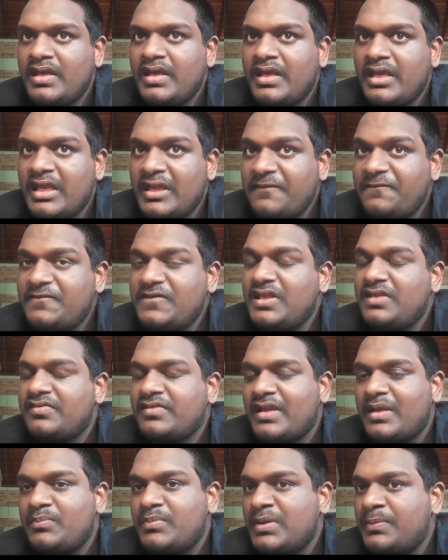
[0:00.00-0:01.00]
If these
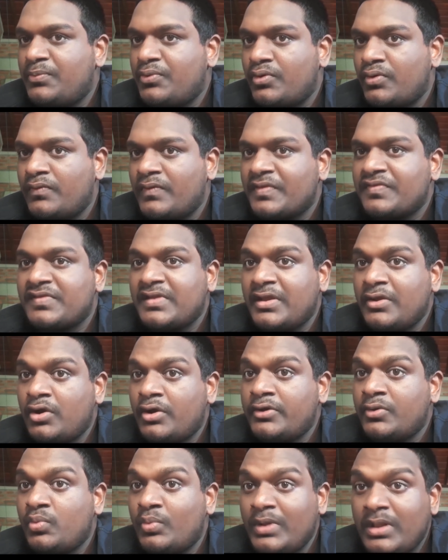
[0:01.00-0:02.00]
can be proved, a stay
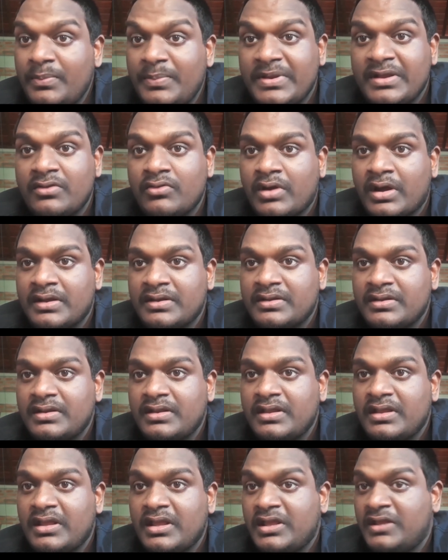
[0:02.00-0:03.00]
order will be granted.
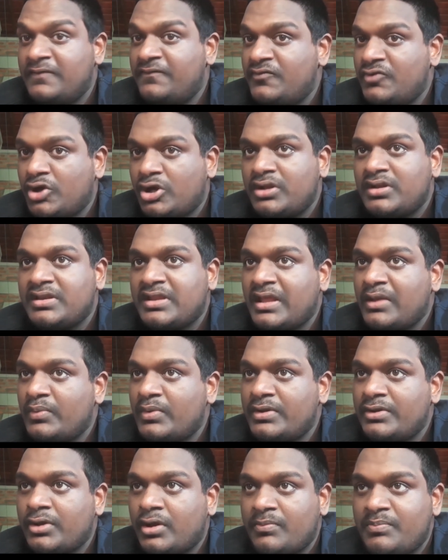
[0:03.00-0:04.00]
If not, they
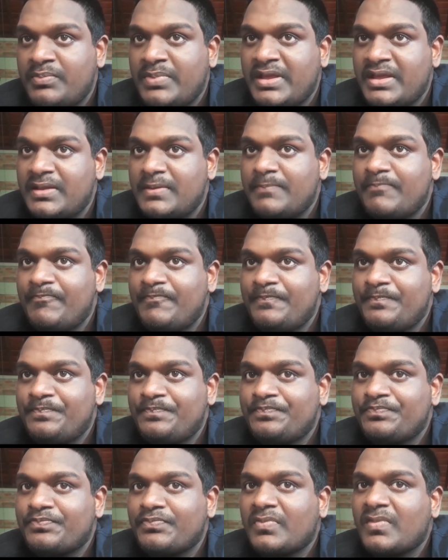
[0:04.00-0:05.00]
will not be.
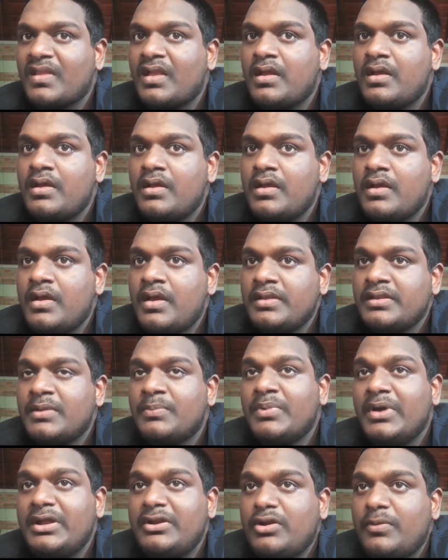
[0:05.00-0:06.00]
The
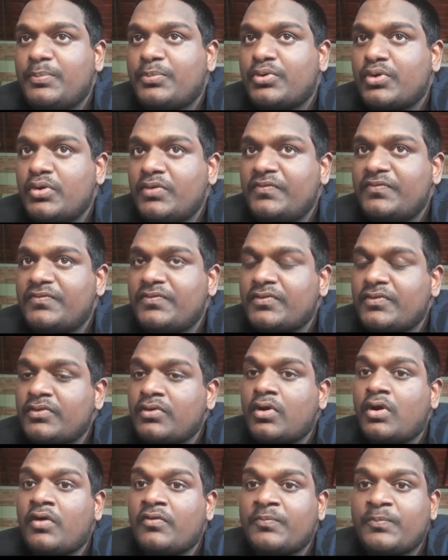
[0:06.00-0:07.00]
burden of proof
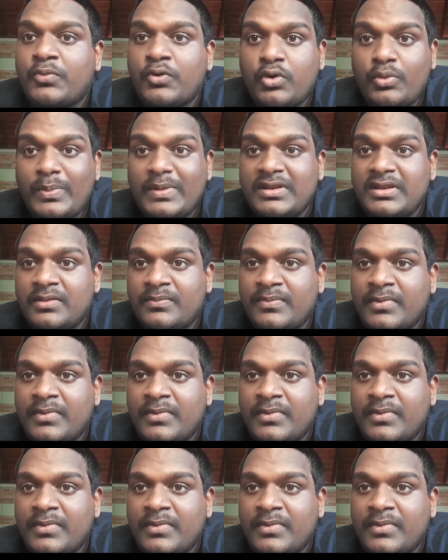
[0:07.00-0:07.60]
of proving